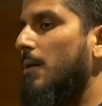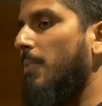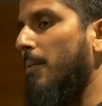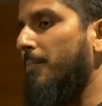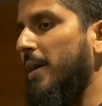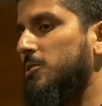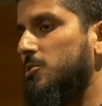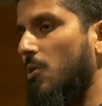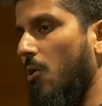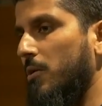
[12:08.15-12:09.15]
but
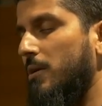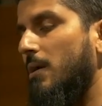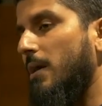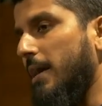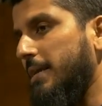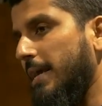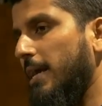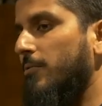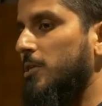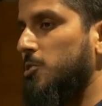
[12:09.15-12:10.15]
based on
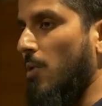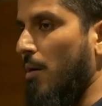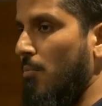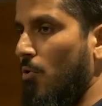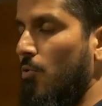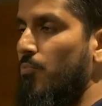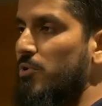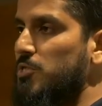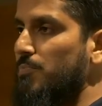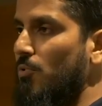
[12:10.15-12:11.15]
adhering to our moral
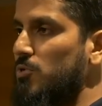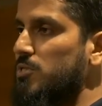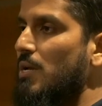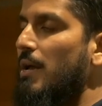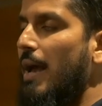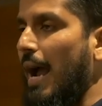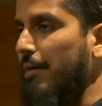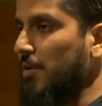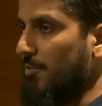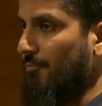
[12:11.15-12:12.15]
principles,
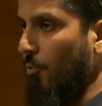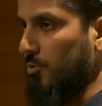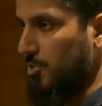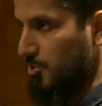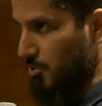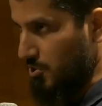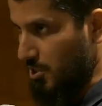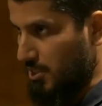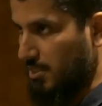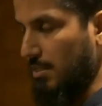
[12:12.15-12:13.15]
having the fortitude
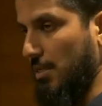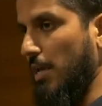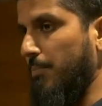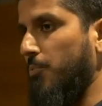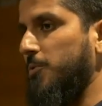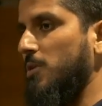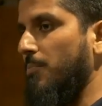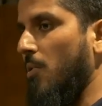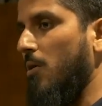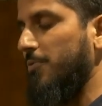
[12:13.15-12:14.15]
to keep to the
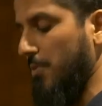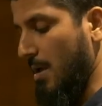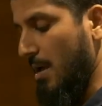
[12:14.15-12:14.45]
path